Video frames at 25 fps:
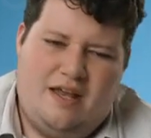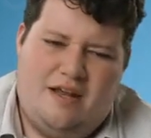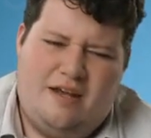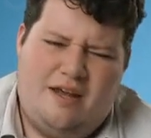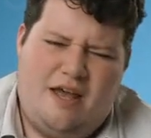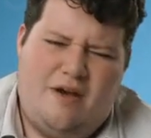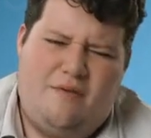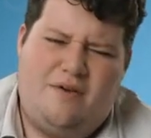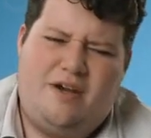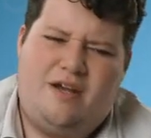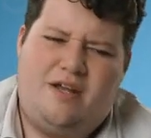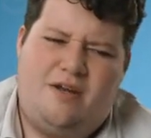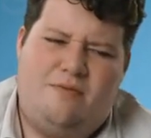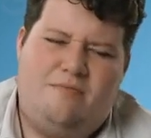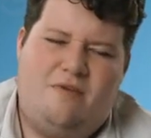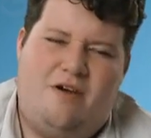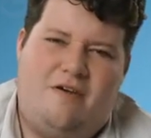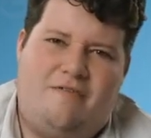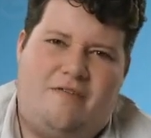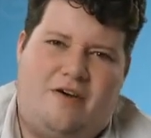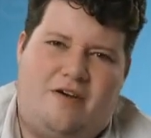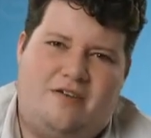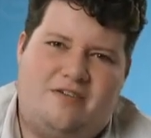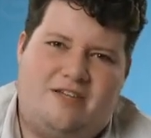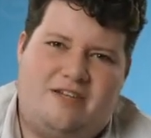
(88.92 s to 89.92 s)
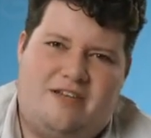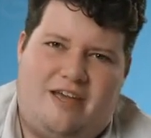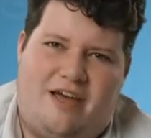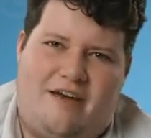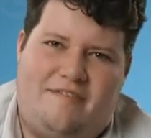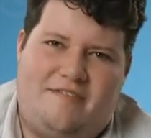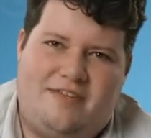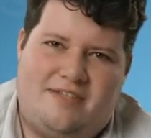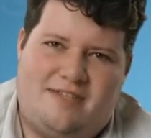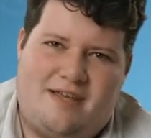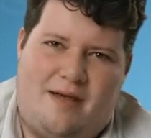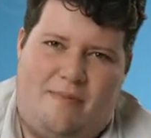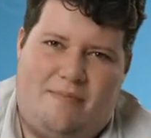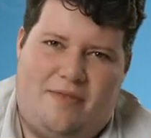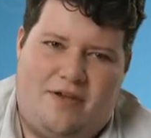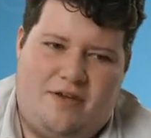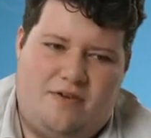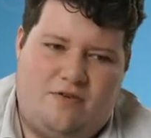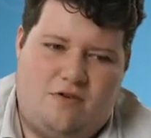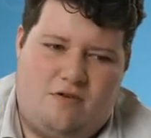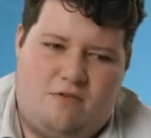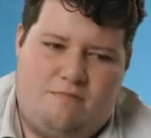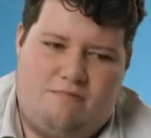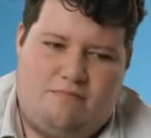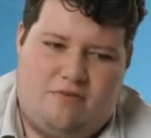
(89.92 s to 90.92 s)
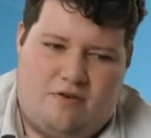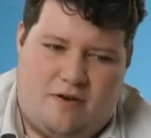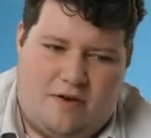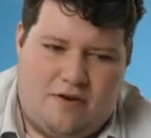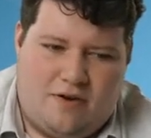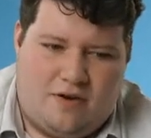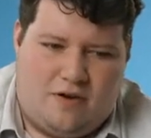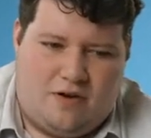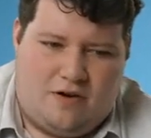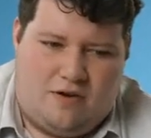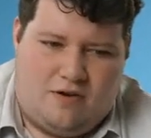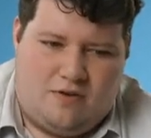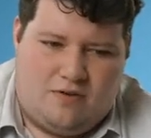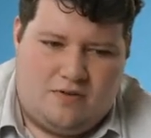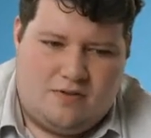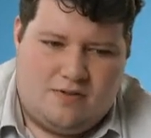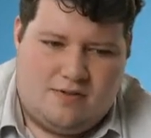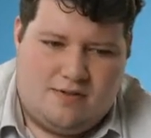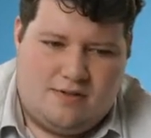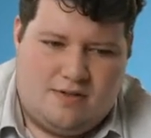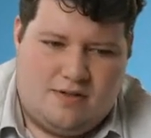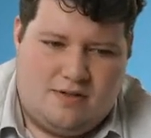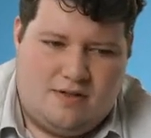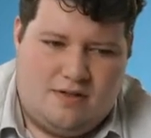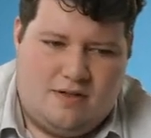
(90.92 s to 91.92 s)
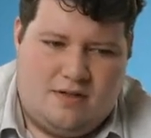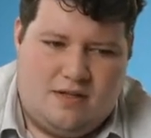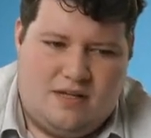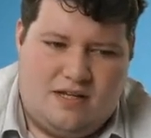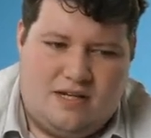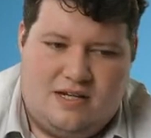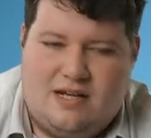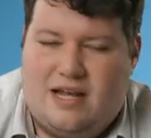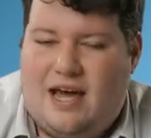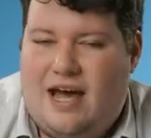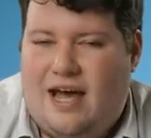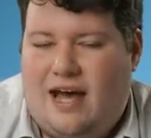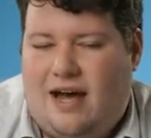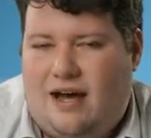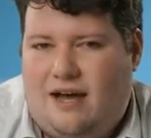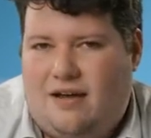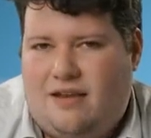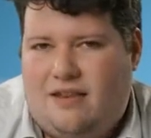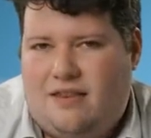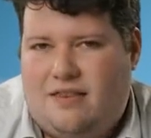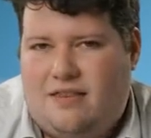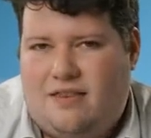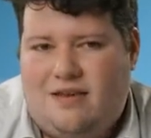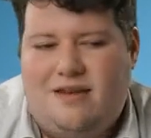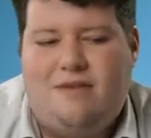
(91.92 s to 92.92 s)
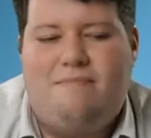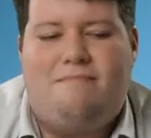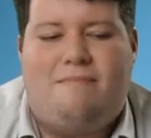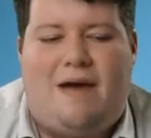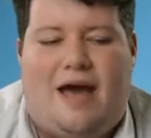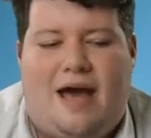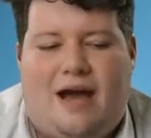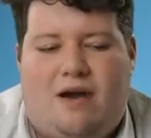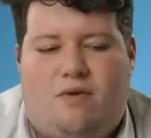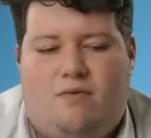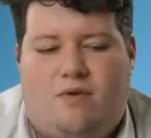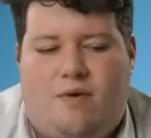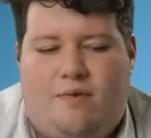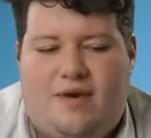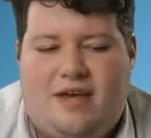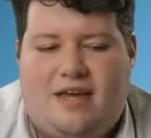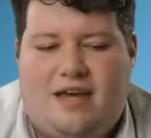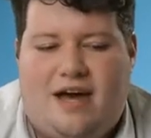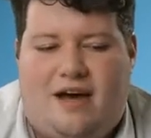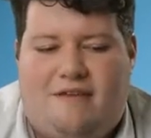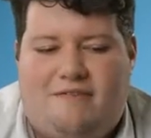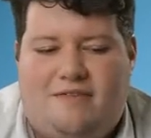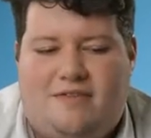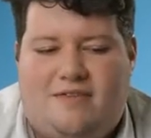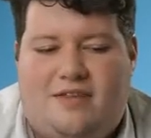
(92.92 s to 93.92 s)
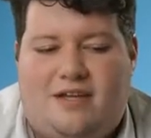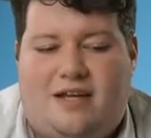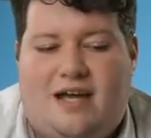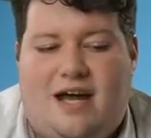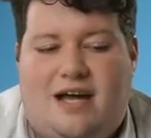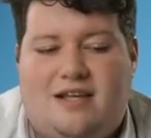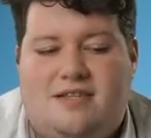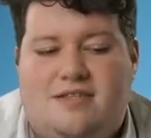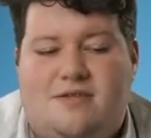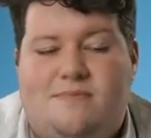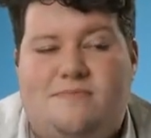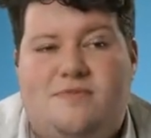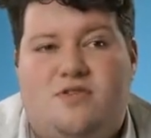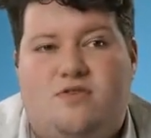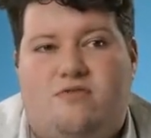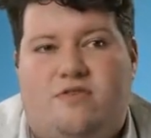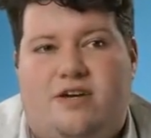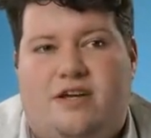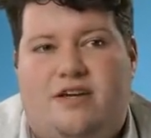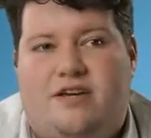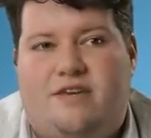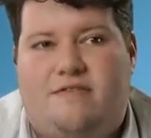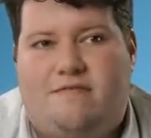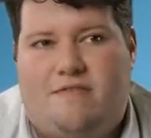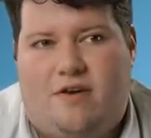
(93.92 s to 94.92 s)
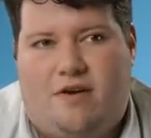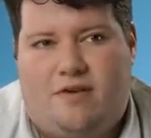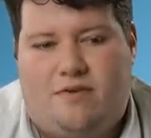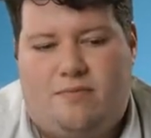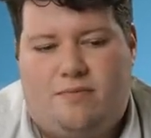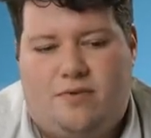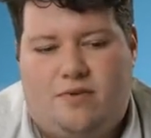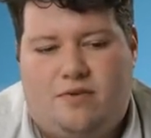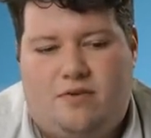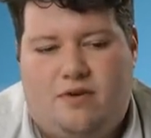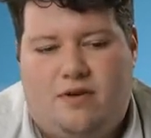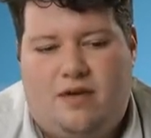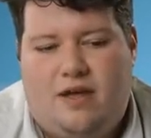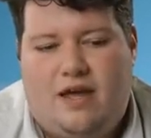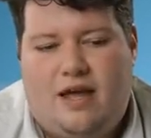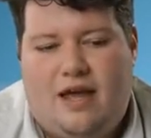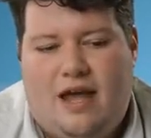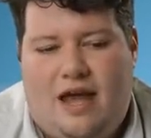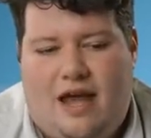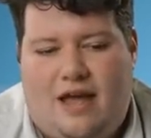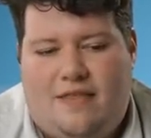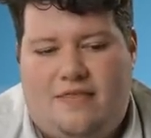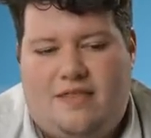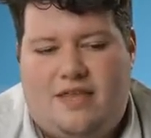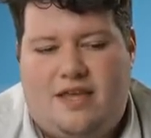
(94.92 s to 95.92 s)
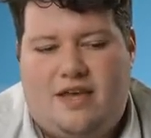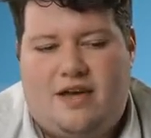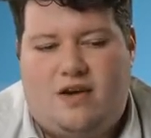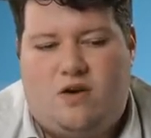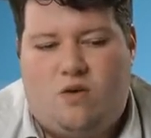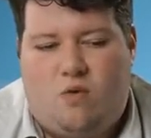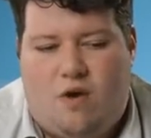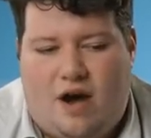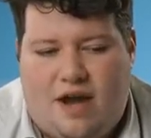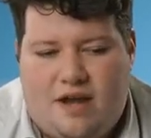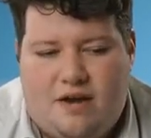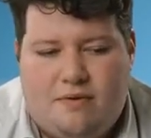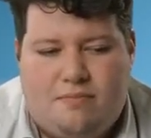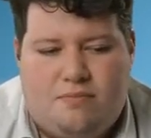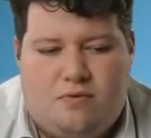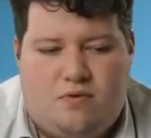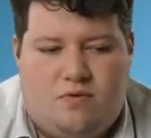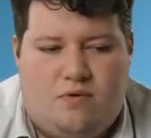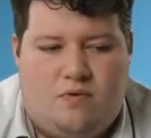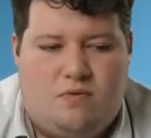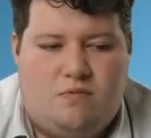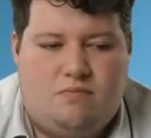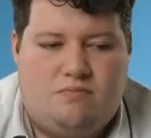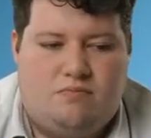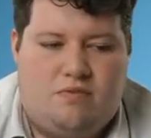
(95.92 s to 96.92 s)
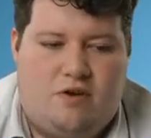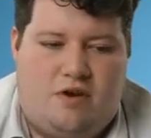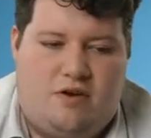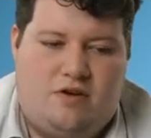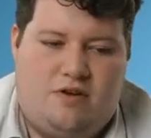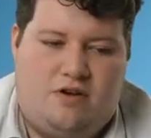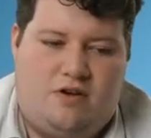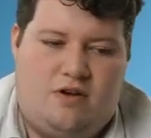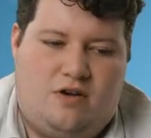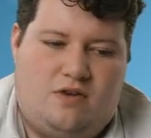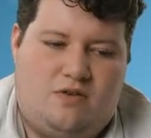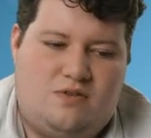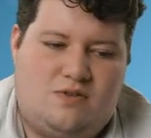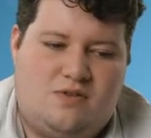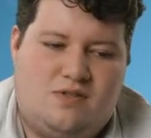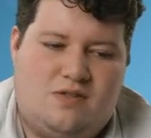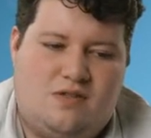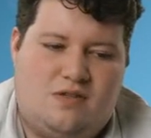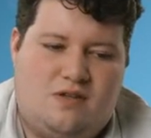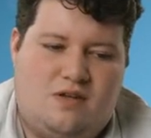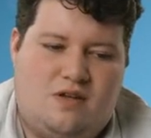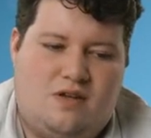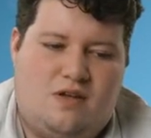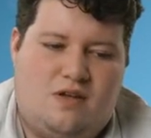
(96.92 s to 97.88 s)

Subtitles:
Now we're going to move on to cover something called protocols. Now, think back where we covered the custom string convertible and the equatable protocols.